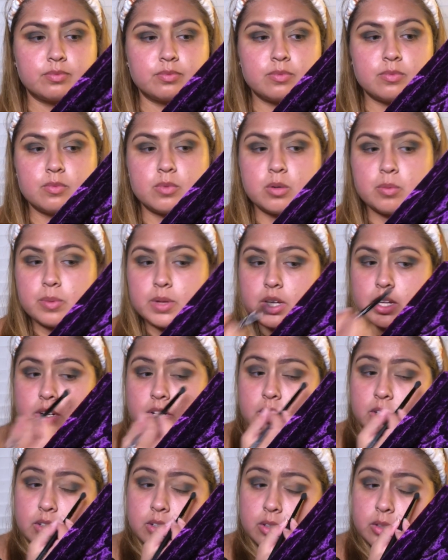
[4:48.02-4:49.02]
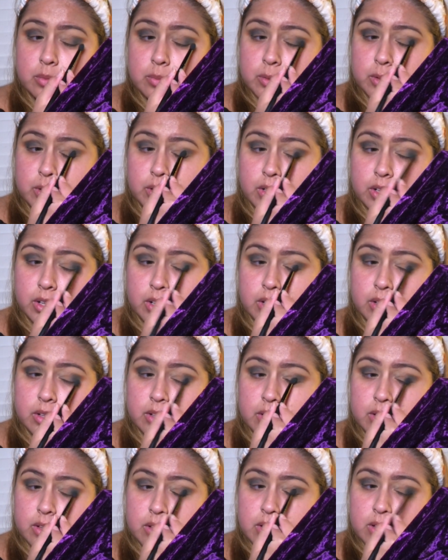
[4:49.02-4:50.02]
we'll blend a little more
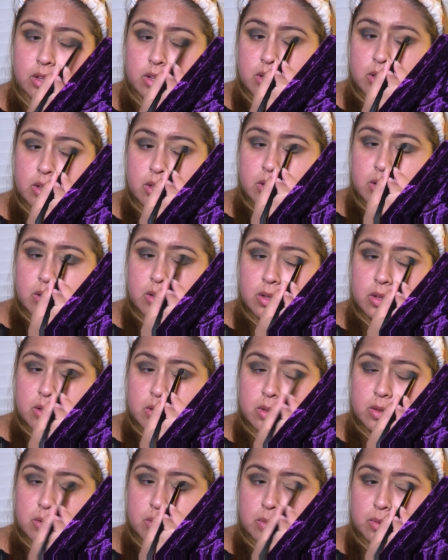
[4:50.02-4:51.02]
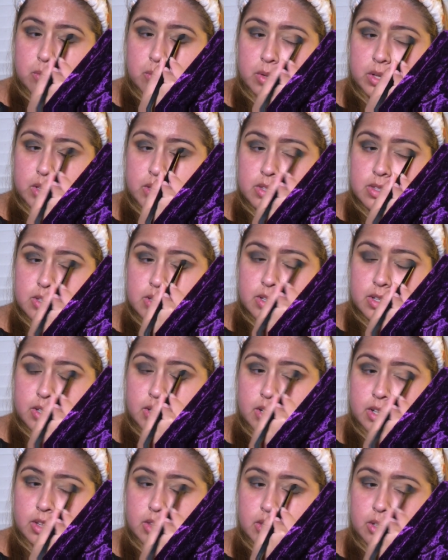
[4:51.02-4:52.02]
once I
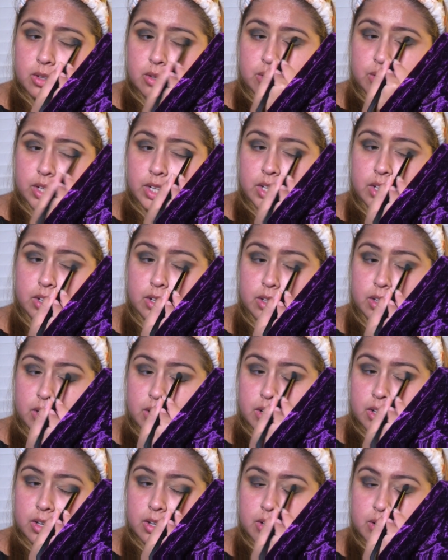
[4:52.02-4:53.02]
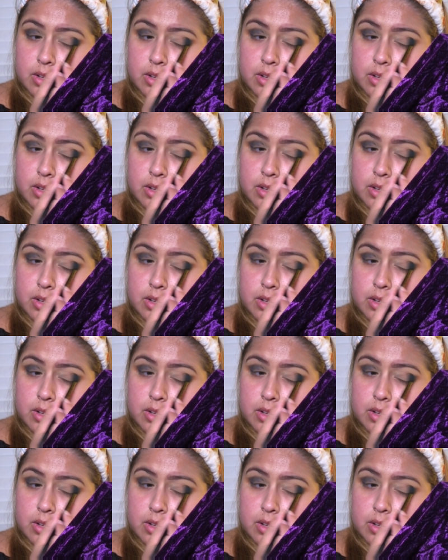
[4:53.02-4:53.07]
get the green on there.